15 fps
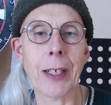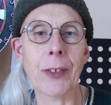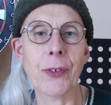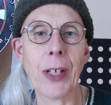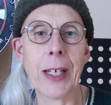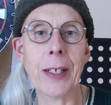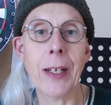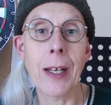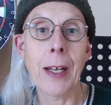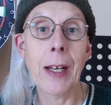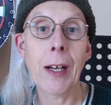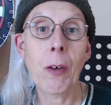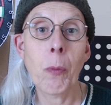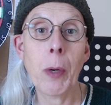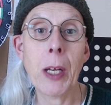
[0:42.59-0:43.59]
I said,
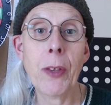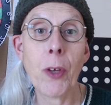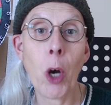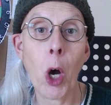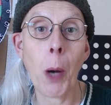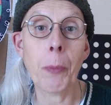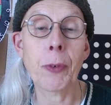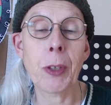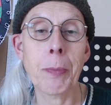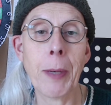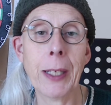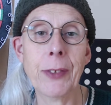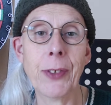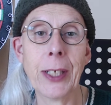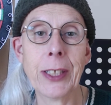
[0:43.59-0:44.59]
with
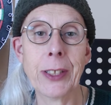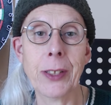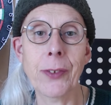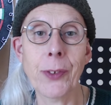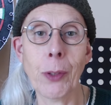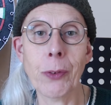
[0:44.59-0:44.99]
optimization.